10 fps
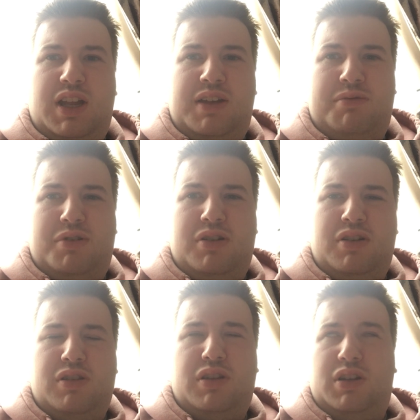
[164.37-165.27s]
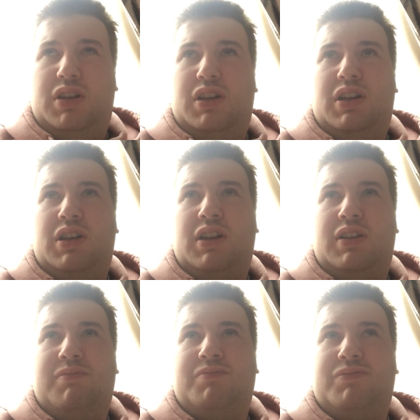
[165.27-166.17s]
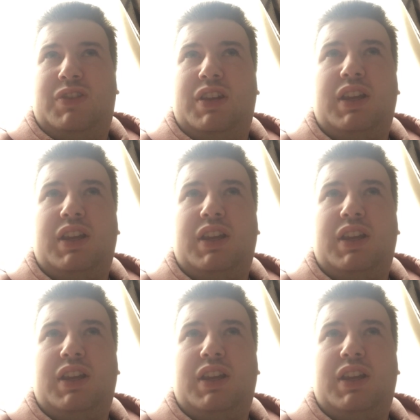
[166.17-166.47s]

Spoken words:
It was I'm